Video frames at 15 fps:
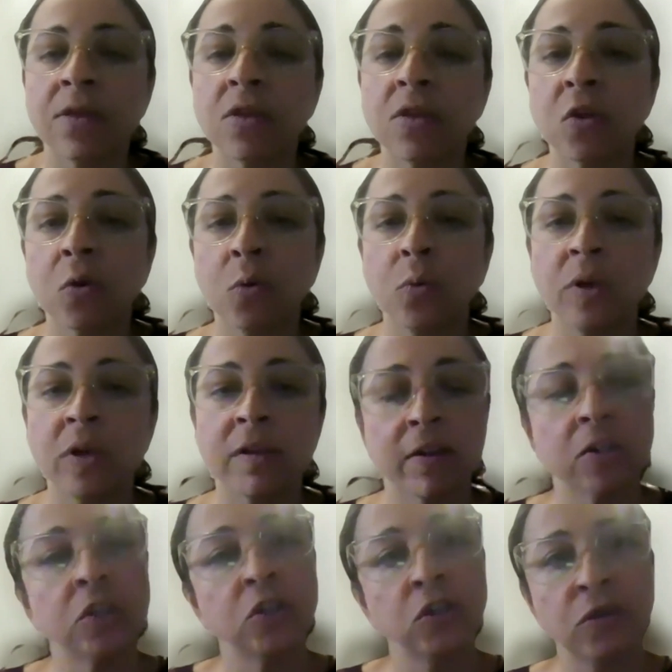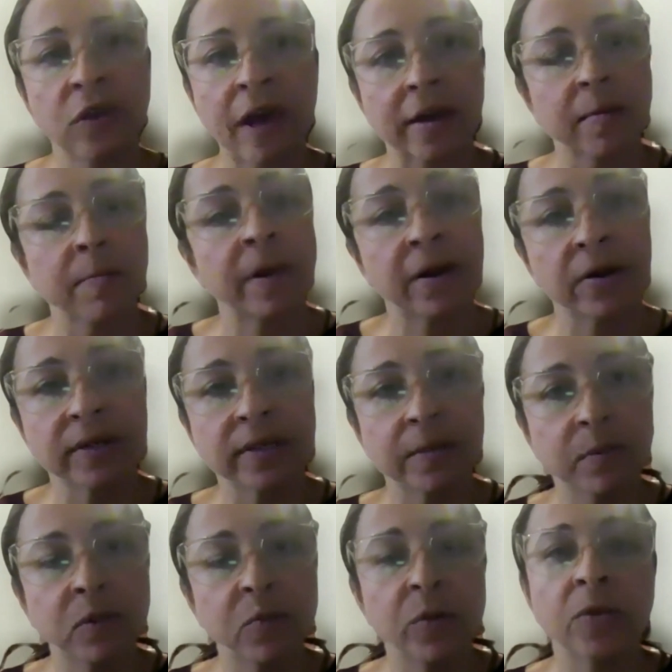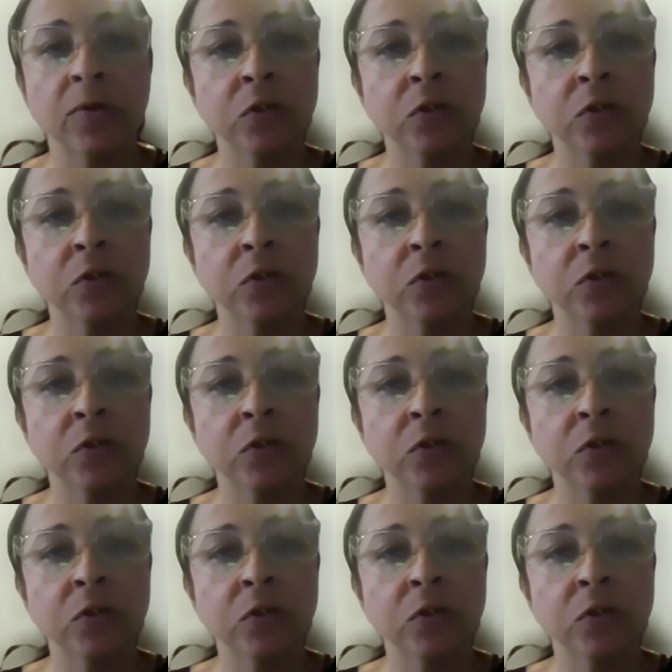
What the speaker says: And so we decided to do that comparison between